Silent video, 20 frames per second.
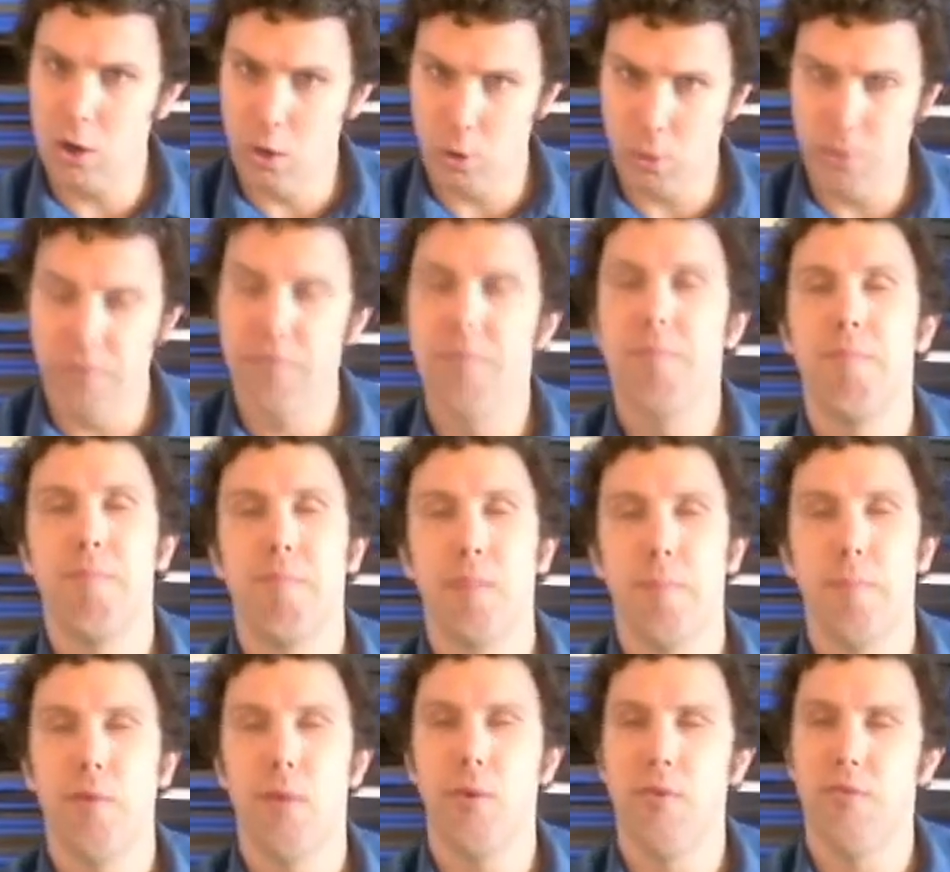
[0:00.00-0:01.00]
who's the
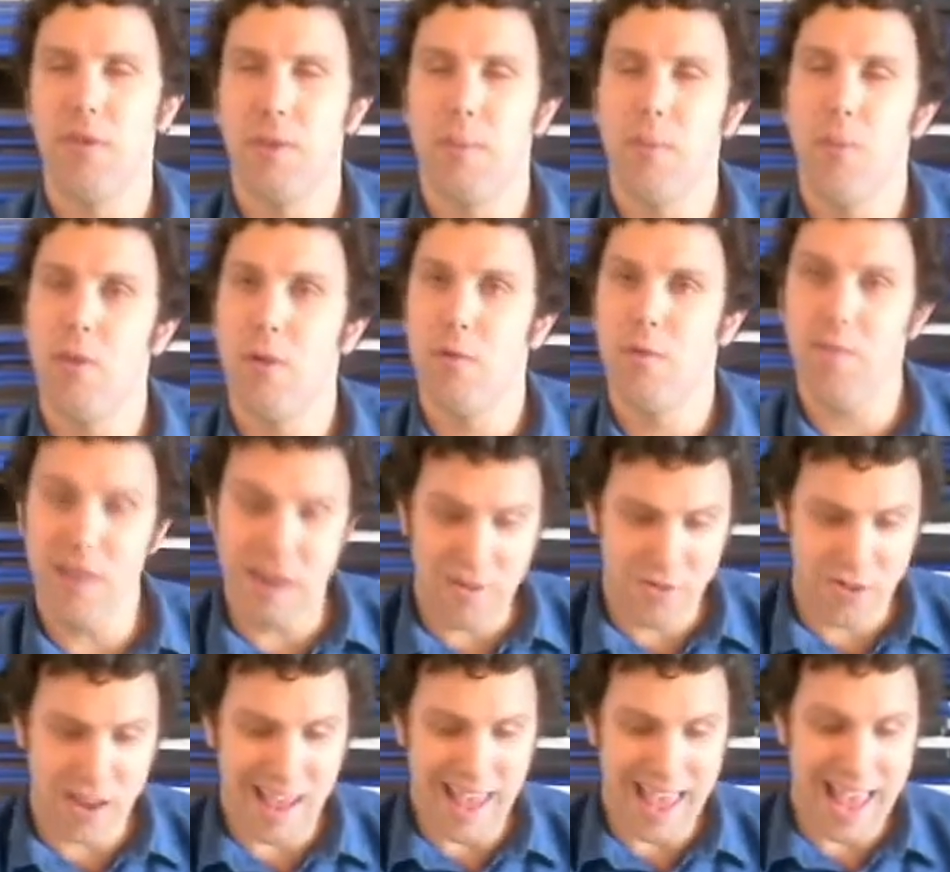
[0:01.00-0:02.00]
producer and the one who
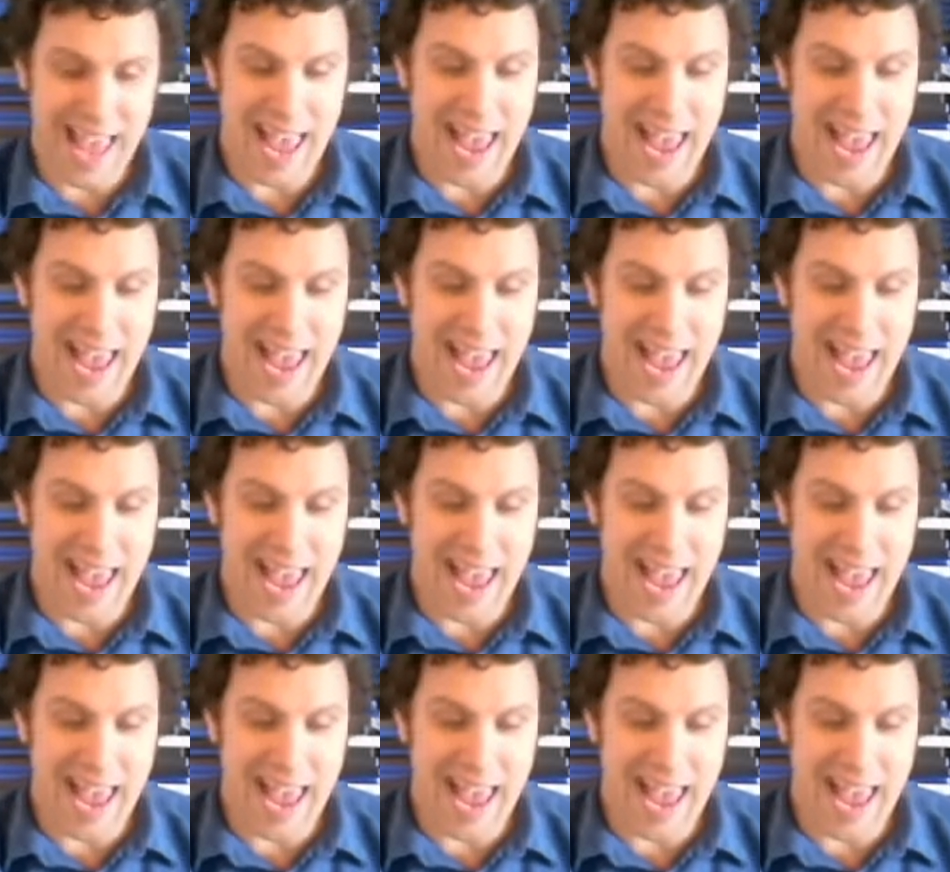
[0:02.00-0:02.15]
finished it,